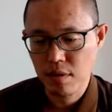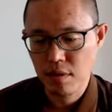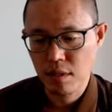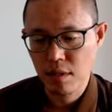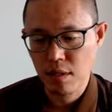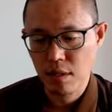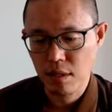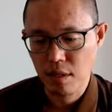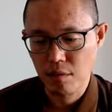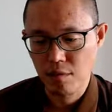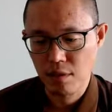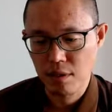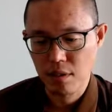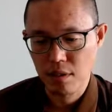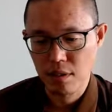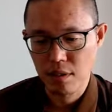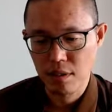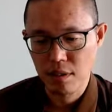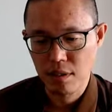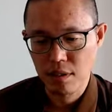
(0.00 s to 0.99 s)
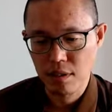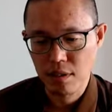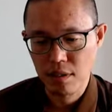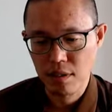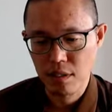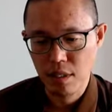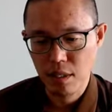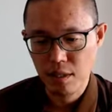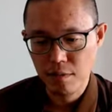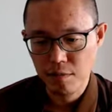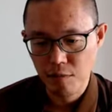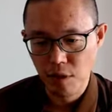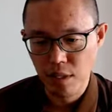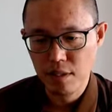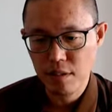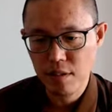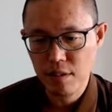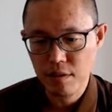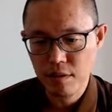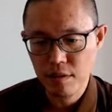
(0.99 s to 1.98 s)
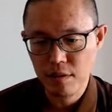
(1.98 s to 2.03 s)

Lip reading: our loved one,